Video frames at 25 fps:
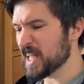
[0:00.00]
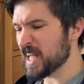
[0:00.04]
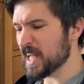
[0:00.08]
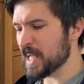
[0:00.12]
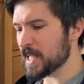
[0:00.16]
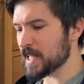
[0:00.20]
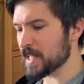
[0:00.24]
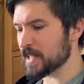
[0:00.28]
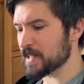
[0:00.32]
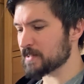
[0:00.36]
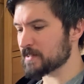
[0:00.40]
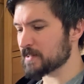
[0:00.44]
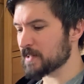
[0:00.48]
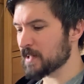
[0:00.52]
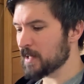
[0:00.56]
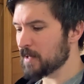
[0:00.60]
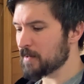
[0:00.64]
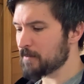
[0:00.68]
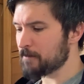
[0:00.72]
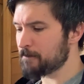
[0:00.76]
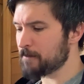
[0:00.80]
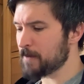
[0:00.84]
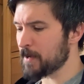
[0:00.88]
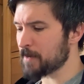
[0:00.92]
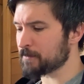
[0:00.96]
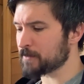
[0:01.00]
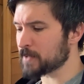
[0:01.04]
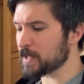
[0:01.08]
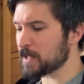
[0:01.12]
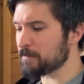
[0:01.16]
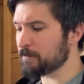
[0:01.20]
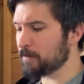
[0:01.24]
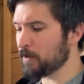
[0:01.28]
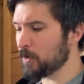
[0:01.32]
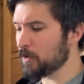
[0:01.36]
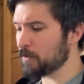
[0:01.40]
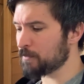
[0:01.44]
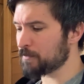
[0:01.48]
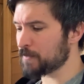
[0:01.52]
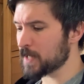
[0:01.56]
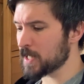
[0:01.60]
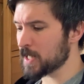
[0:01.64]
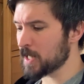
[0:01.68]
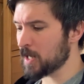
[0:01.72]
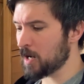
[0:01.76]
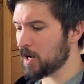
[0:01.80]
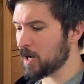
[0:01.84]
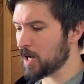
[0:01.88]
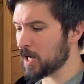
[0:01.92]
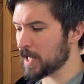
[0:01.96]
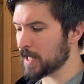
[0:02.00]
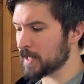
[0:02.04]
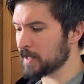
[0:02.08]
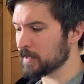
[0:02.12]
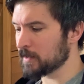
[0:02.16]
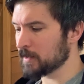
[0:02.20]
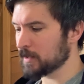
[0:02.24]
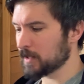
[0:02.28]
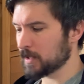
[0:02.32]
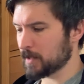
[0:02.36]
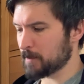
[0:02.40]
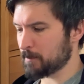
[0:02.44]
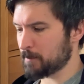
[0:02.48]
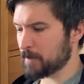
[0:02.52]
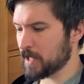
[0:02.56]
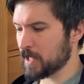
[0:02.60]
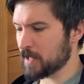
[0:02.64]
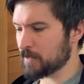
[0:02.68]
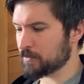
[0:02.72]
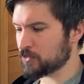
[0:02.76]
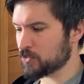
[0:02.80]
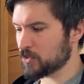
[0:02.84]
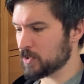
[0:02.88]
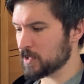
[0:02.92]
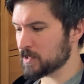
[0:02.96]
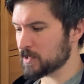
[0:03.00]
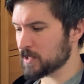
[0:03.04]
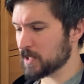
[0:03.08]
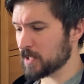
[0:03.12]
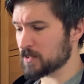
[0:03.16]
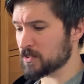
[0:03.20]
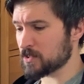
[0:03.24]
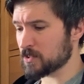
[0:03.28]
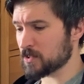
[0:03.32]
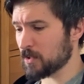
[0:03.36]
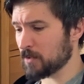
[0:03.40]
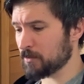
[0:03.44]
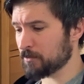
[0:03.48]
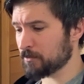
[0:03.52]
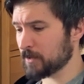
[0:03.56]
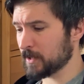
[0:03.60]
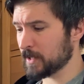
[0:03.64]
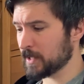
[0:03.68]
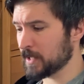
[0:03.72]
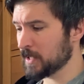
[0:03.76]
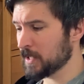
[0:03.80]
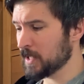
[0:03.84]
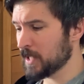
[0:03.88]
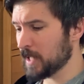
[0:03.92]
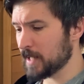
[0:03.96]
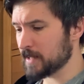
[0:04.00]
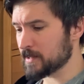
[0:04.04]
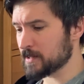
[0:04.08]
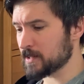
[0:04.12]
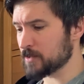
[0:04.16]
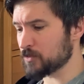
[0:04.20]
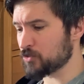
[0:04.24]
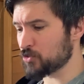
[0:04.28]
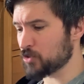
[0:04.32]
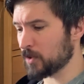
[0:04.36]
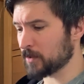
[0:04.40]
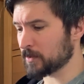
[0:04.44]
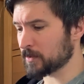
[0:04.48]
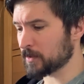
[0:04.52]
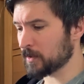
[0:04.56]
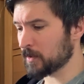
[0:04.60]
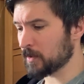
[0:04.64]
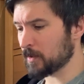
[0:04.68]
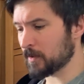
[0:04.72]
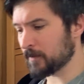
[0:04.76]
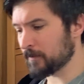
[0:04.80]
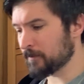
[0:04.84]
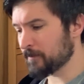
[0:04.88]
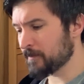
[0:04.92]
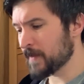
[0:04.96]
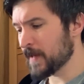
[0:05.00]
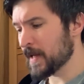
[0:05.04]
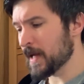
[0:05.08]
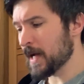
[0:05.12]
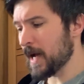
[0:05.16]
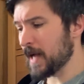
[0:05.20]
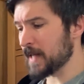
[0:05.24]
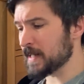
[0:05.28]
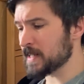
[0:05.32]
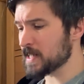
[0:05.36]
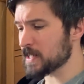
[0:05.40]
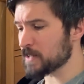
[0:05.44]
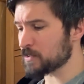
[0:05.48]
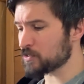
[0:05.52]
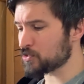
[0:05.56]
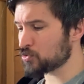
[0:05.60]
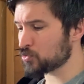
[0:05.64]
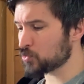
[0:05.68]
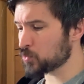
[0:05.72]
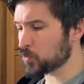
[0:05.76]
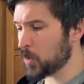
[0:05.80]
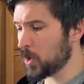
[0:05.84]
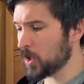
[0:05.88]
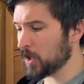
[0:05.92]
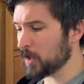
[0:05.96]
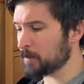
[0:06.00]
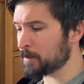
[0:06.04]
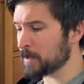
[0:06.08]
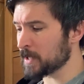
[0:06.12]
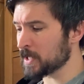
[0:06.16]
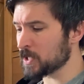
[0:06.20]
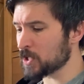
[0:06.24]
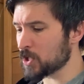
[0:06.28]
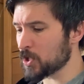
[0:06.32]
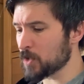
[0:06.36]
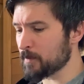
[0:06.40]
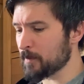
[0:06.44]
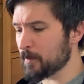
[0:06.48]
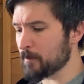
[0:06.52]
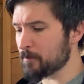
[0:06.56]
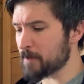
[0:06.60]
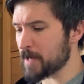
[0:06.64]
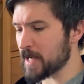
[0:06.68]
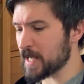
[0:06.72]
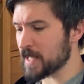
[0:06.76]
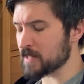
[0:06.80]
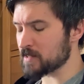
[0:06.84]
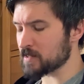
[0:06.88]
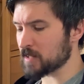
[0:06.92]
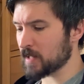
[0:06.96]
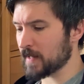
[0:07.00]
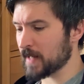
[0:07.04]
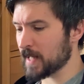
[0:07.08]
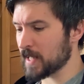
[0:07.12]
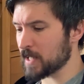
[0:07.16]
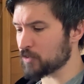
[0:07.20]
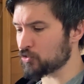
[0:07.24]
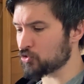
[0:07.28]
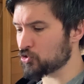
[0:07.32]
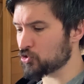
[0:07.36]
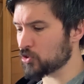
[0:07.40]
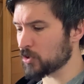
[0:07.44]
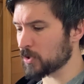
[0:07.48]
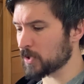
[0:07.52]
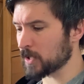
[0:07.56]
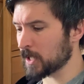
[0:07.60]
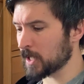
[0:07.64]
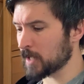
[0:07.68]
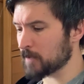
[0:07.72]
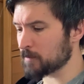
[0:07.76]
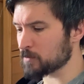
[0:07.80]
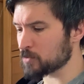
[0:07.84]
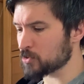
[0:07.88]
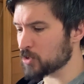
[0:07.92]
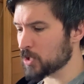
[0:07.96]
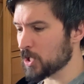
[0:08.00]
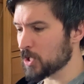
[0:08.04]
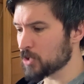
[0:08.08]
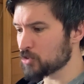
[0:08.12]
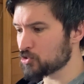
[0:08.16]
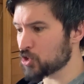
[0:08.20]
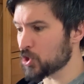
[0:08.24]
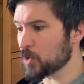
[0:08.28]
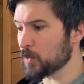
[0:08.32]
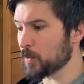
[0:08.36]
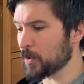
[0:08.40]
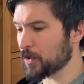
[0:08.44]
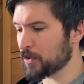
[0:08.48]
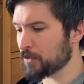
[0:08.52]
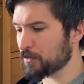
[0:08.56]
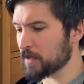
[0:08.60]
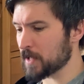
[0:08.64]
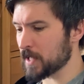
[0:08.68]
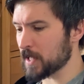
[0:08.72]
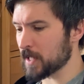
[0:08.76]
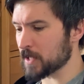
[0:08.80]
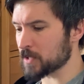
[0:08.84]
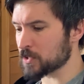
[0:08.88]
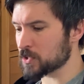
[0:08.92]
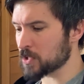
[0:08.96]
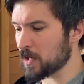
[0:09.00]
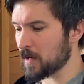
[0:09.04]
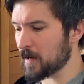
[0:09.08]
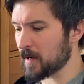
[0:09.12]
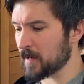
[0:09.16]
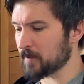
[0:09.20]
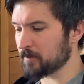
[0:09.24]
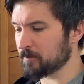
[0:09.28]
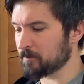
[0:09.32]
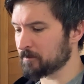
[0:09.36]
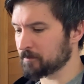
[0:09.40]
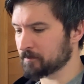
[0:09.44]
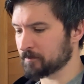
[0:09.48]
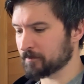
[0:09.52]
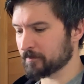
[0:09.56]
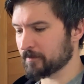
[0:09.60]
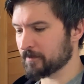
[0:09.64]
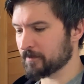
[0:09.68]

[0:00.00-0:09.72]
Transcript: "He is 54 feet high," the BFG said softly as he jogged along, "and he is swallowing human beings like they is sugar lumps, 2 or 3 at a time."